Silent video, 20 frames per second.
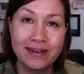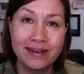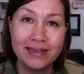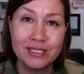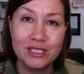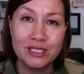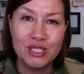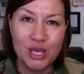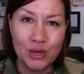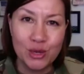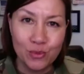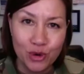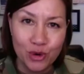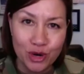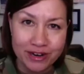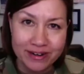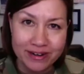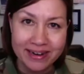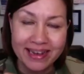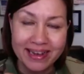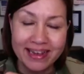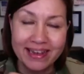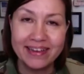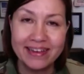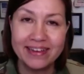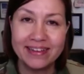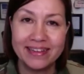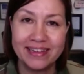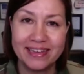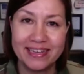somewhere in
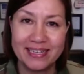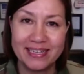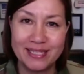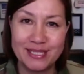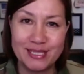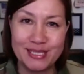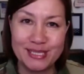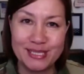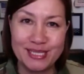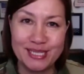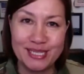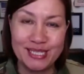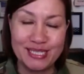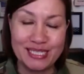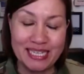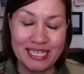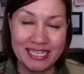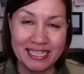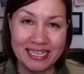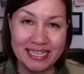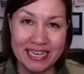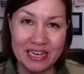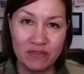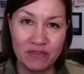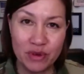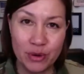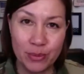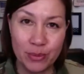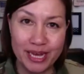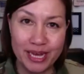ALS telling
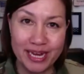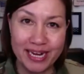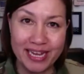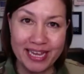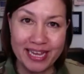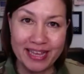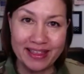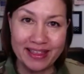everybody